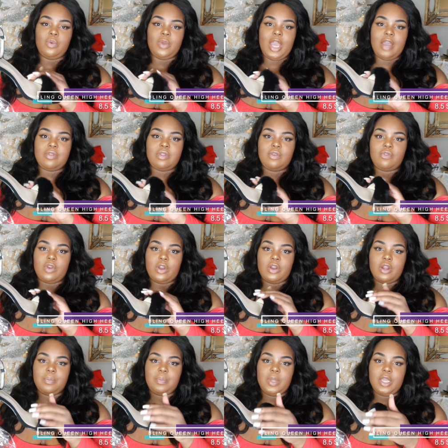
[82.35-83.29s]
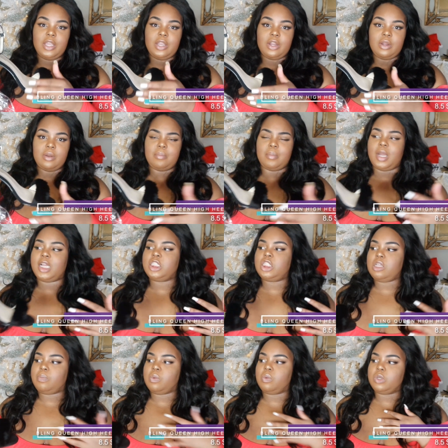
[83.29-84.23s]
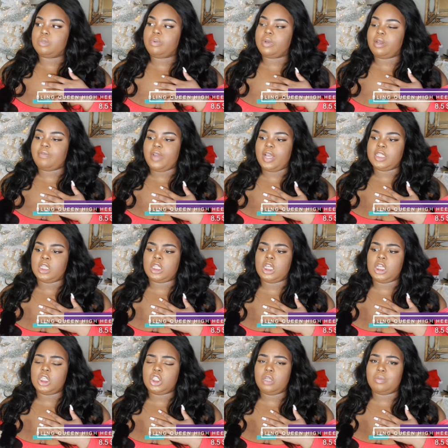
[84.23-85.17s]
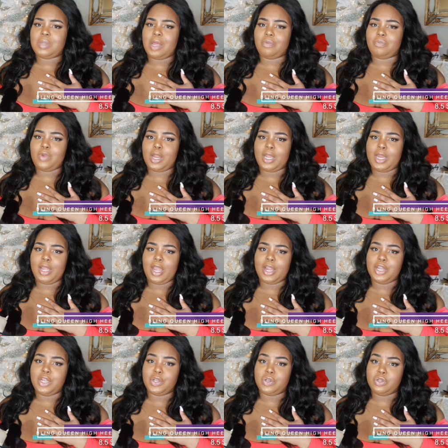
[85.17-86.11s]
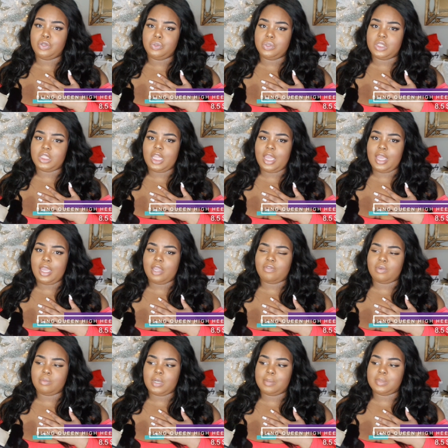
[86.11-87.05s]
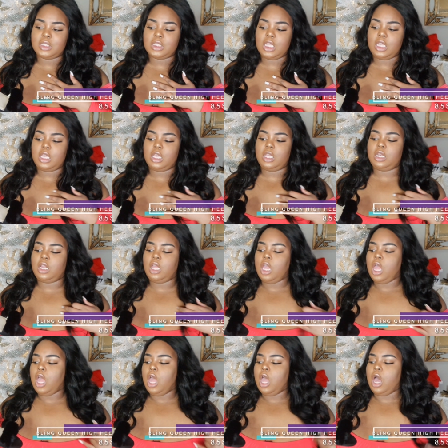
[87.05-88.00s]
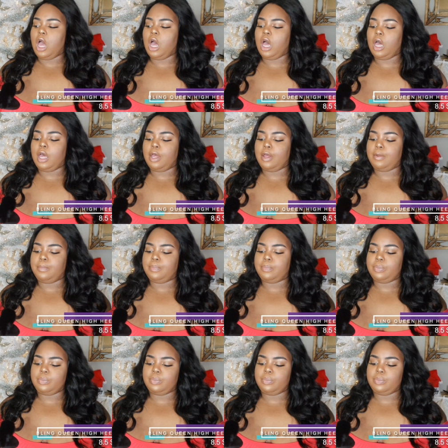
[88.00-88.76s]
we have the fur up here. My shipping was pretty fast. I think it shipped out Friday, got here Tuesday, if I'm not mistaken. Yeah.